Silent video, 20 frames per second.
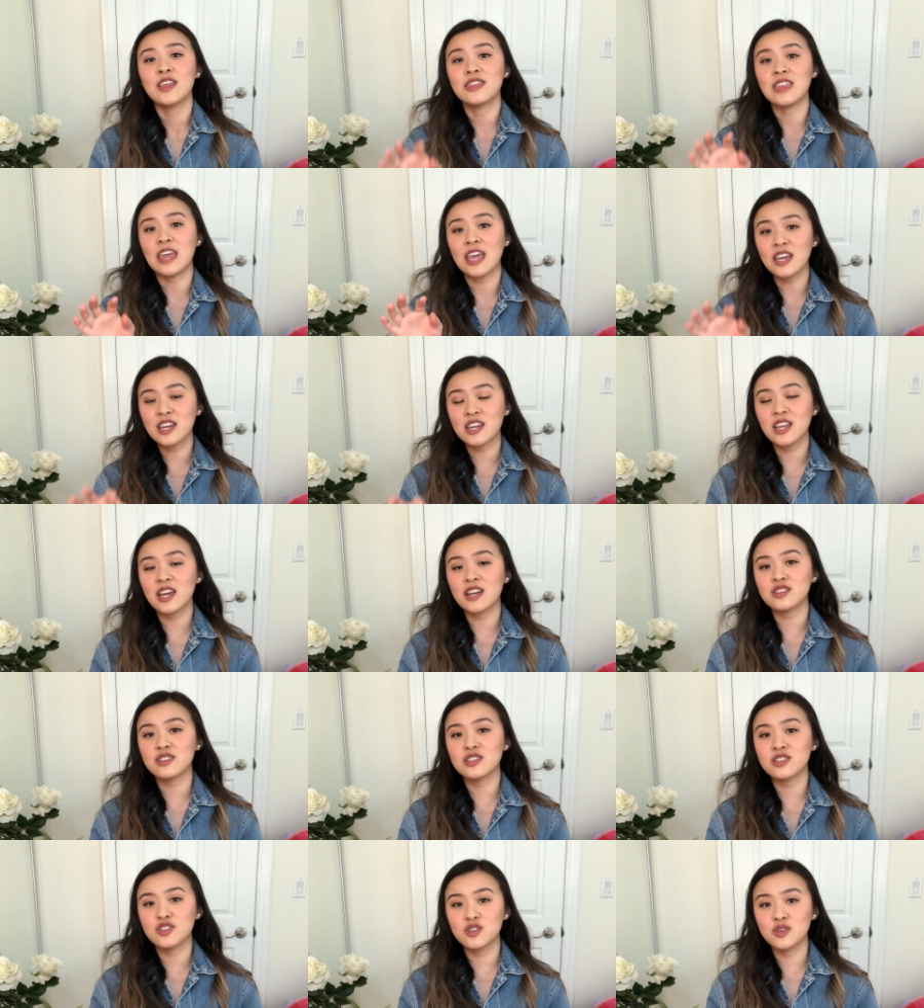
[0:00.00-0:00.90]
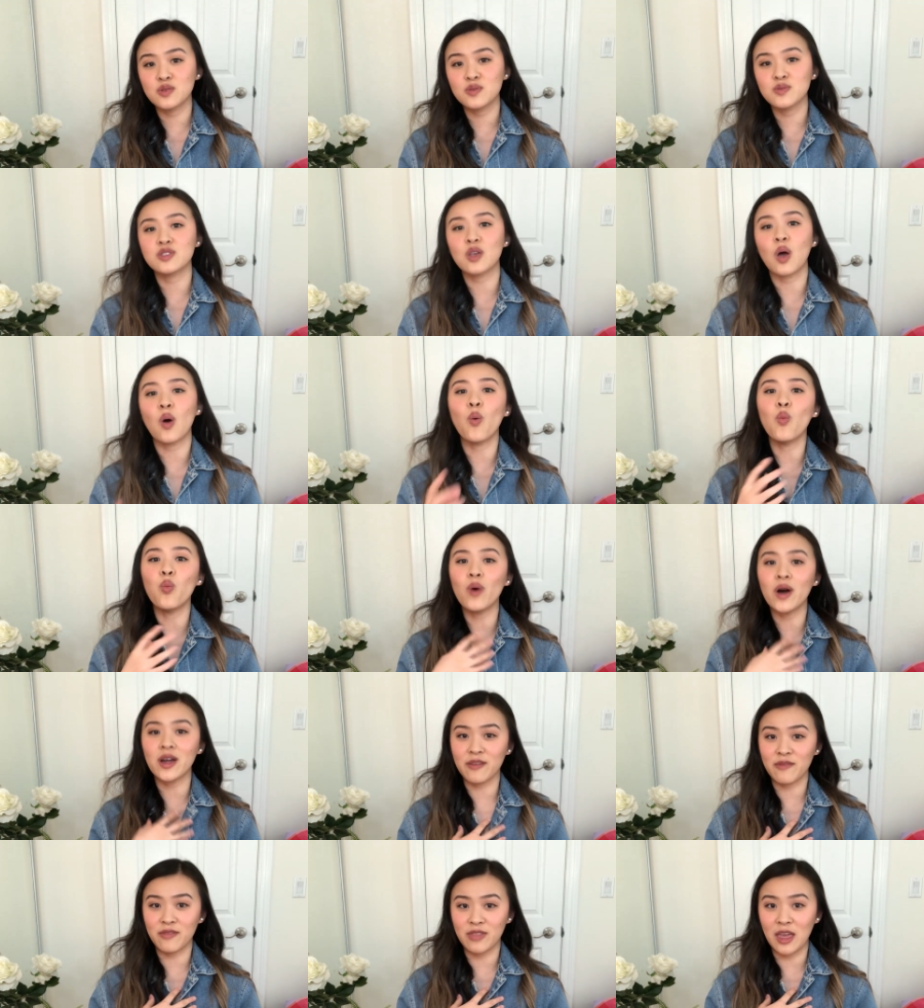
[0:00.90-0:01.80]
They could actually choose
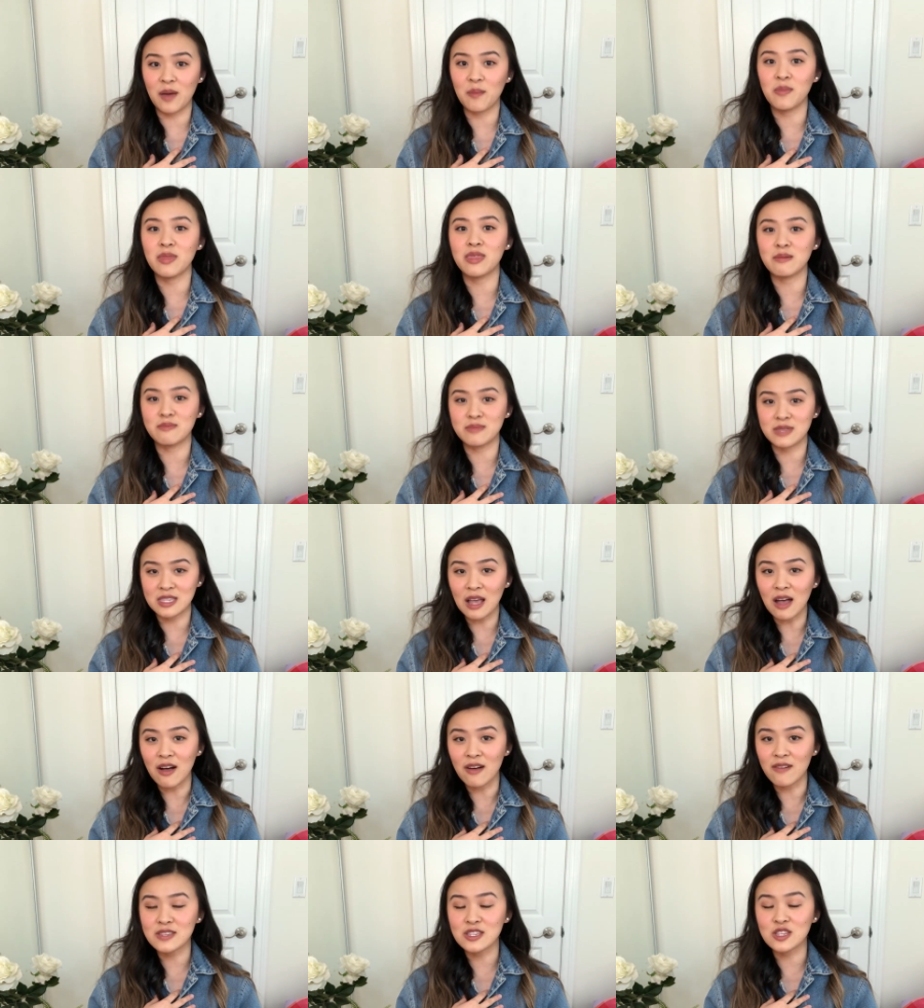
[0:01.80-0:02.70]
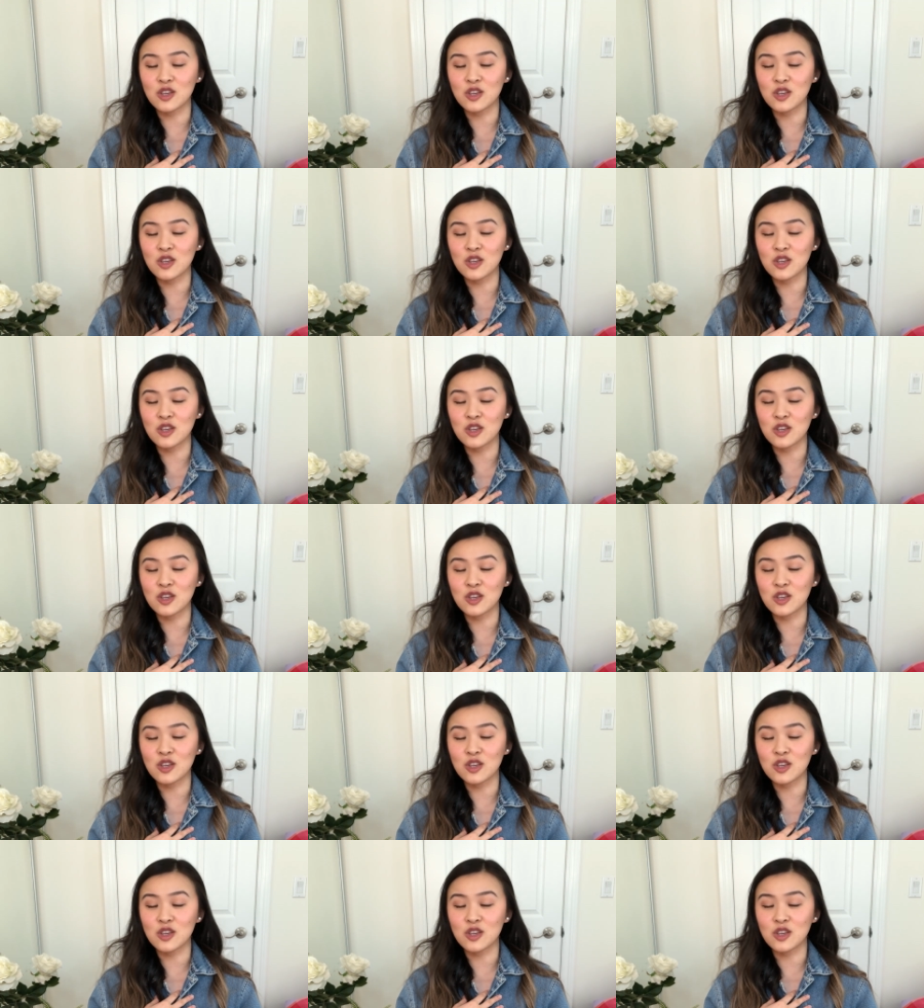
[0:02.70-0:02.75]
one of them themselves.